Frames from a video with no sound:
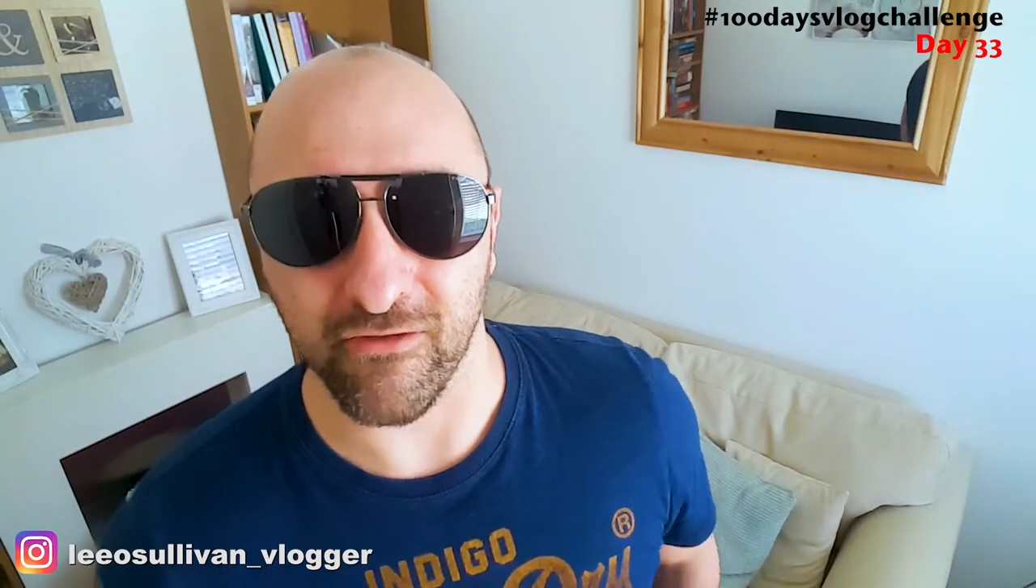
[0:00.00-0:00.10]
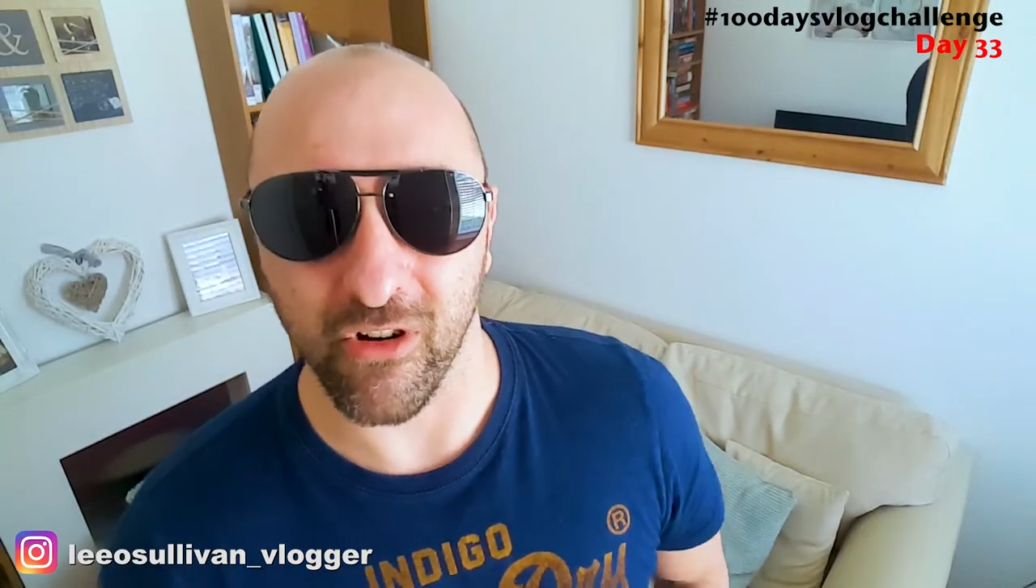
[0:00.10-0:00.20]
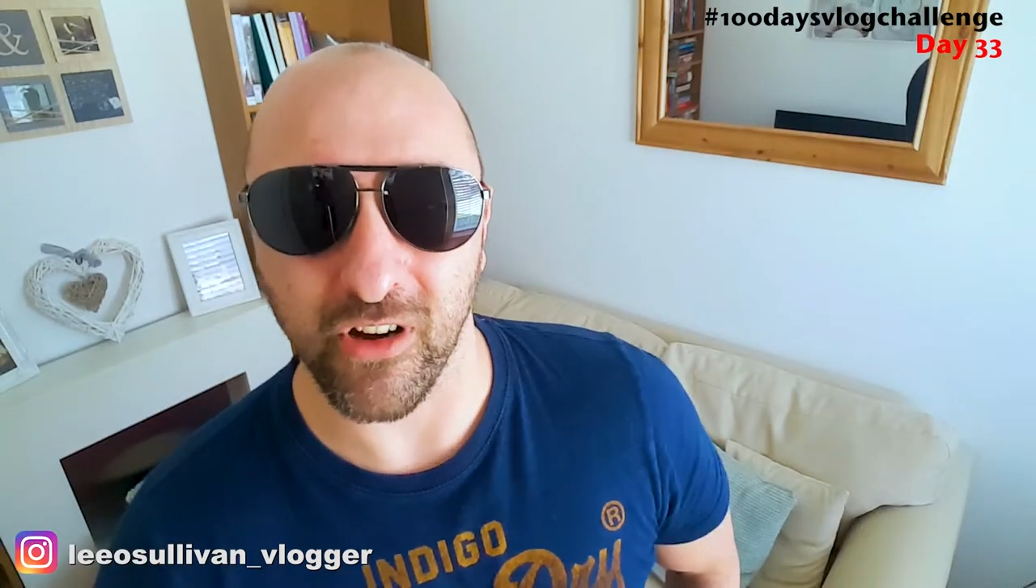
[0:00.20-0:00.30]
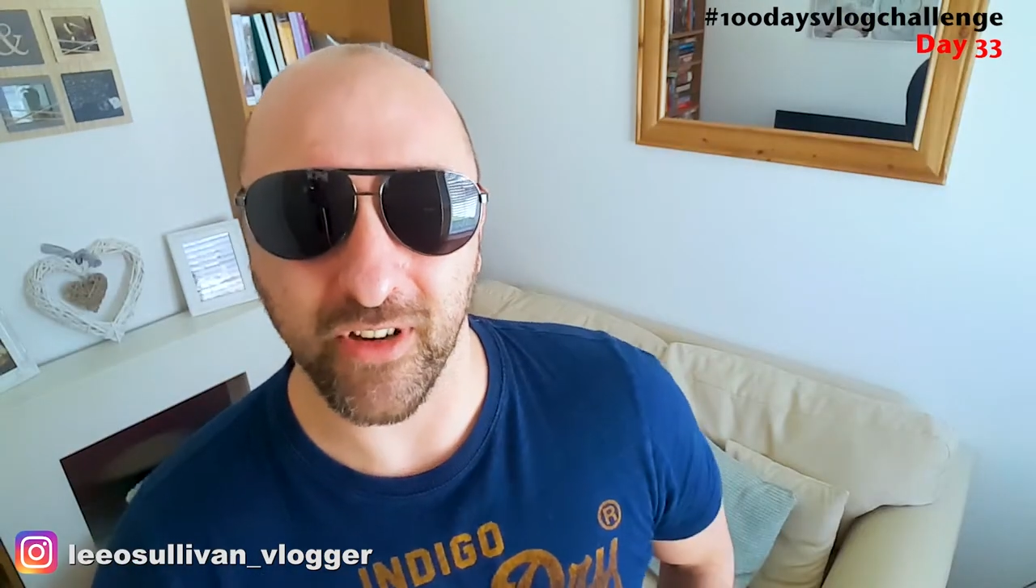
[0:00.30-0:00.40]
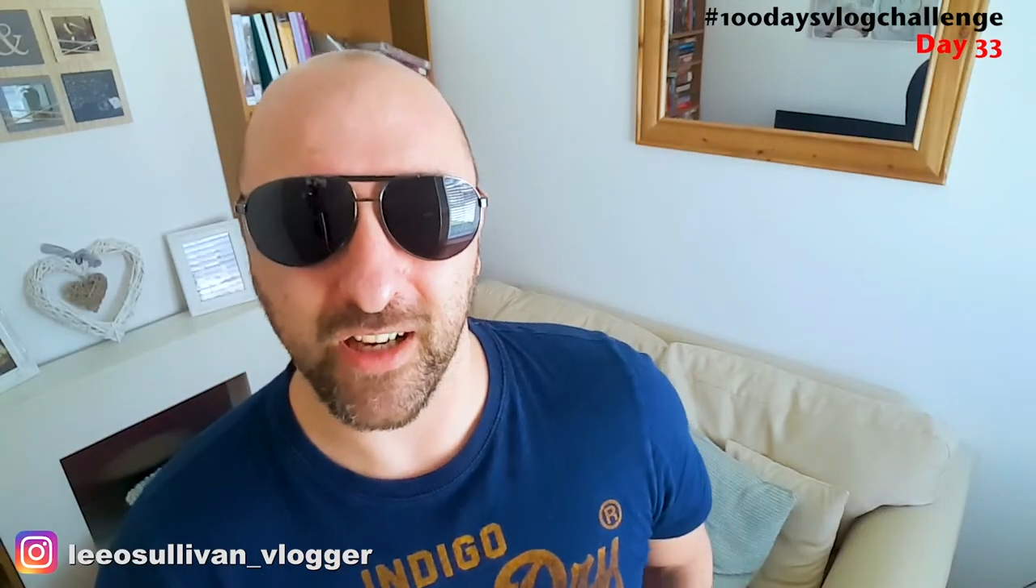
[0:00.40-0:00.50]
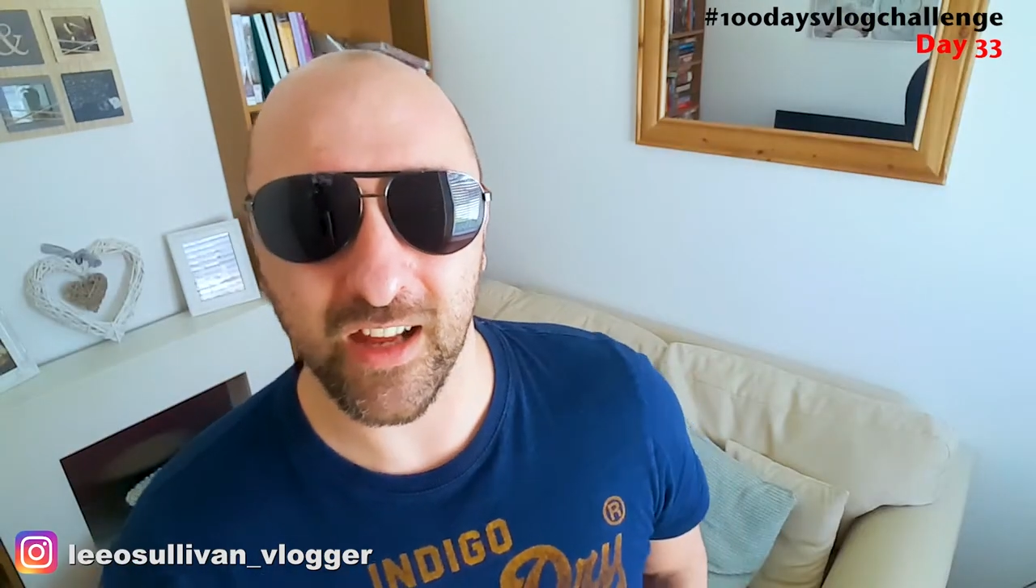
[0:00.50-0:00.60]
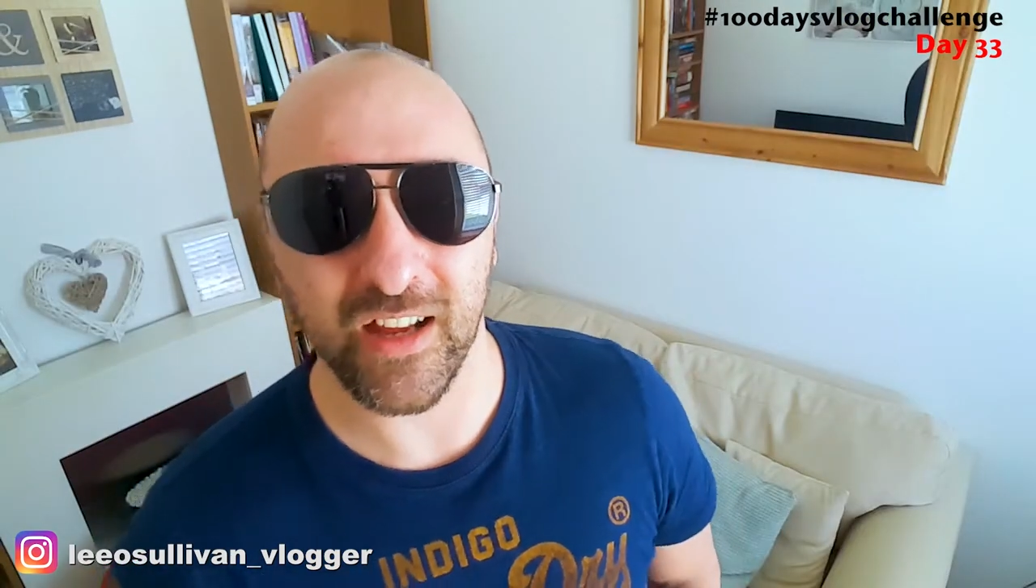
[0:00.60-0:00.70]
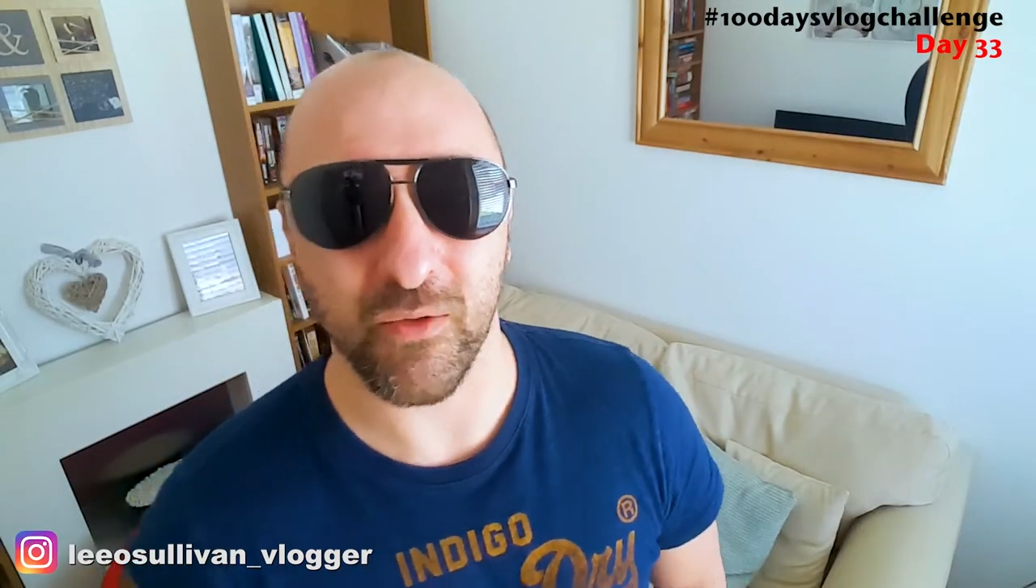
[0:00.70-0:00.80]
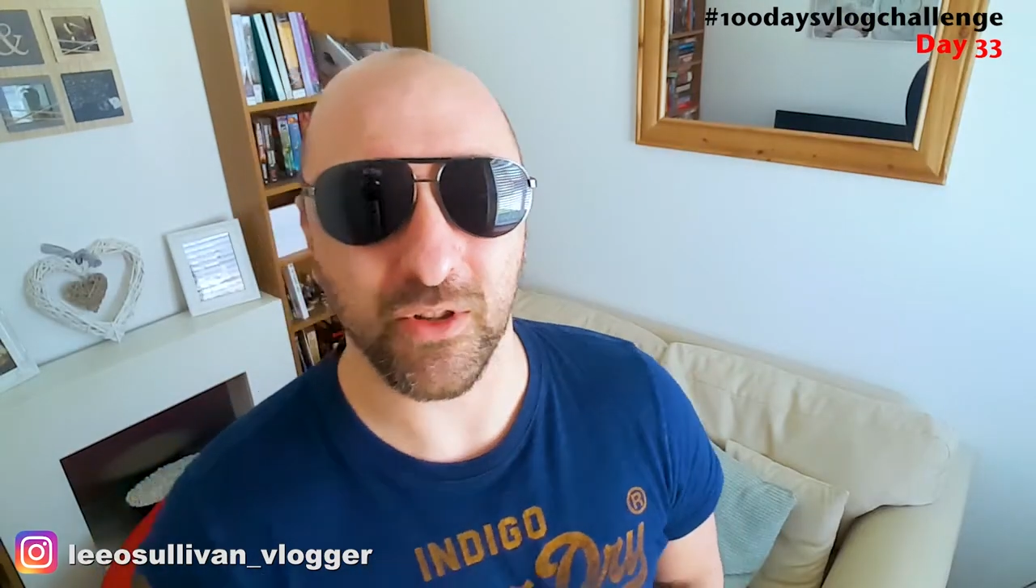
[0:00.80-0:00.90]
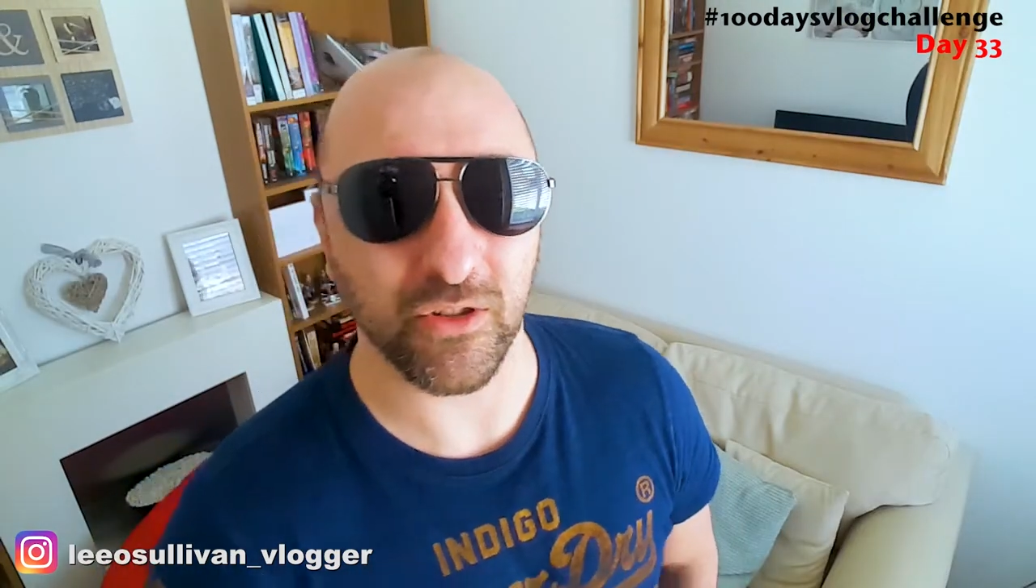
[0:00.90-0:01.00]
arriving
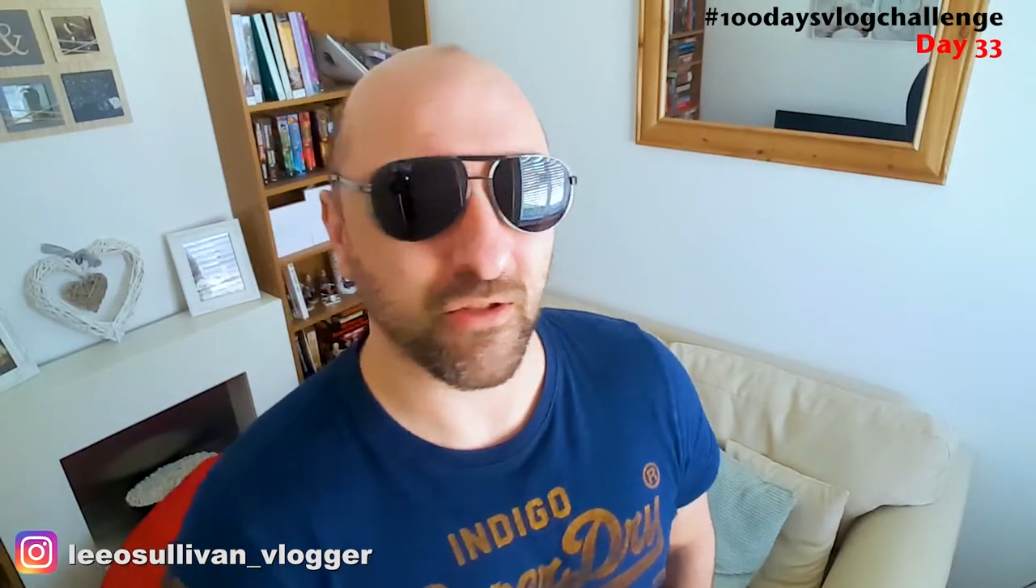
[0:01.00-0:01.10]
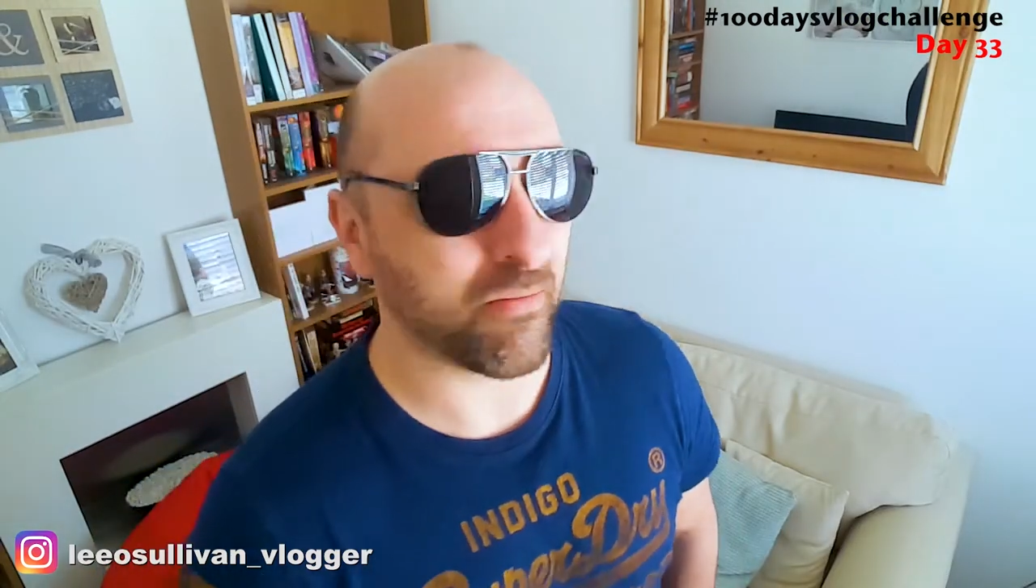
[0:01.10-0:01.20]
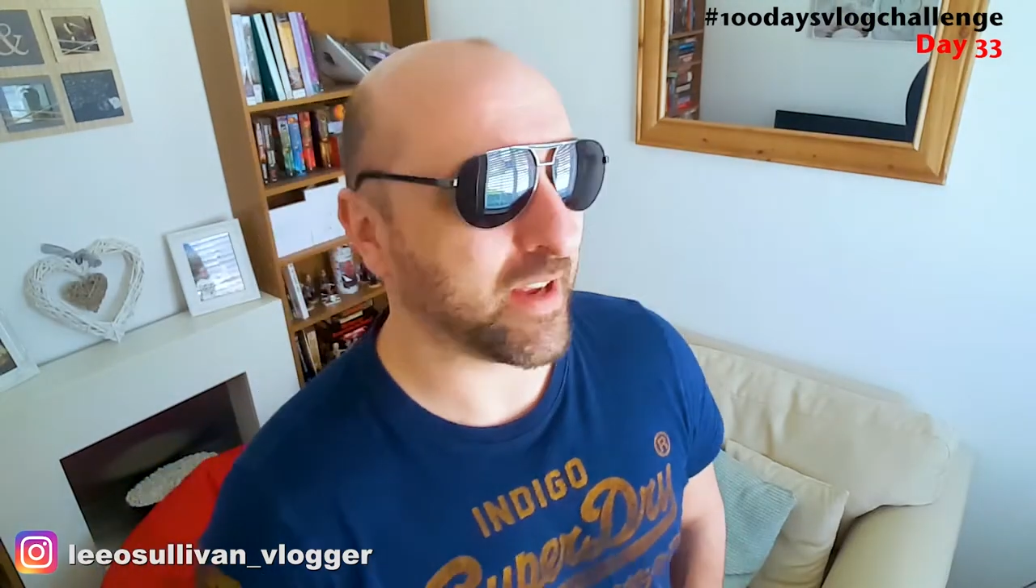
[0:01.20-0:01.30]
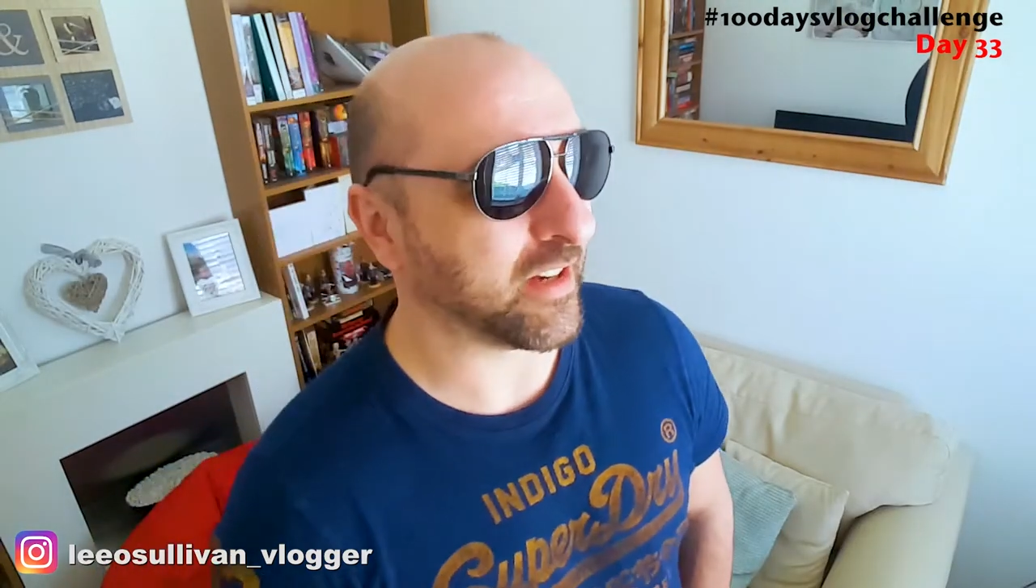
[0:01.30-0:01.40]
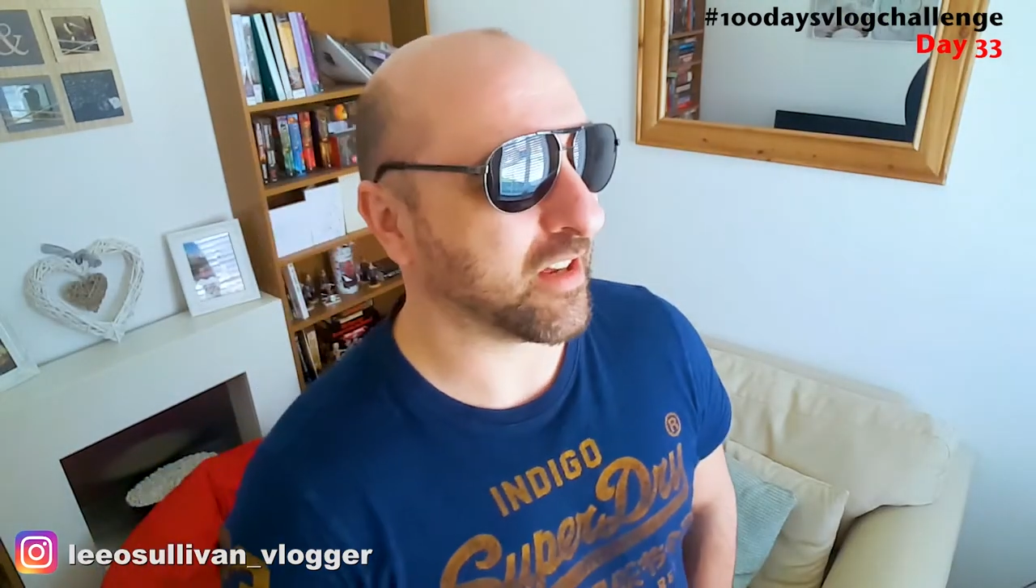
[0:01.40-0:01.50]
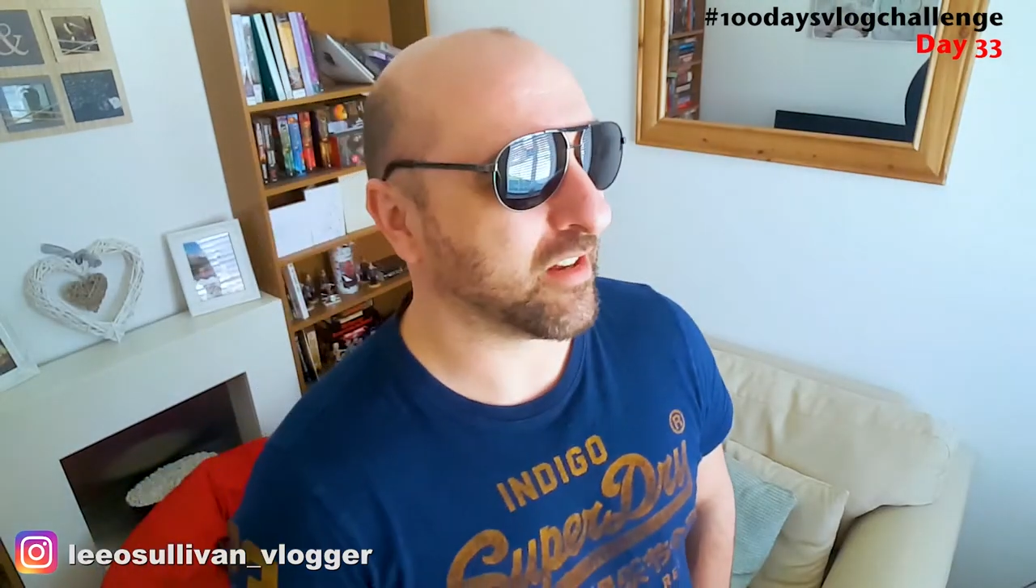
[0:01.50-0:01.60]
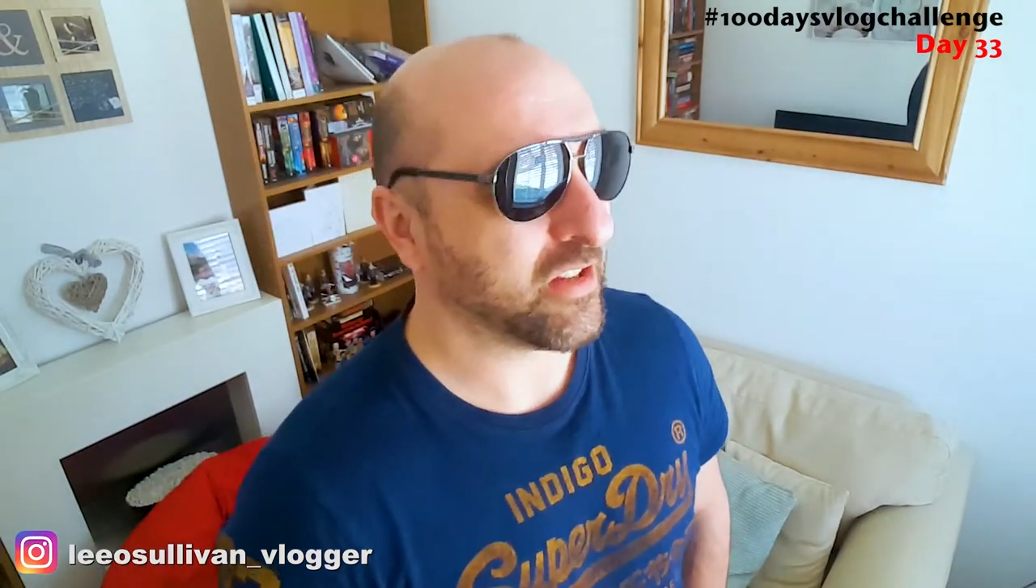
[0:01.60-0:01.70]
which I should make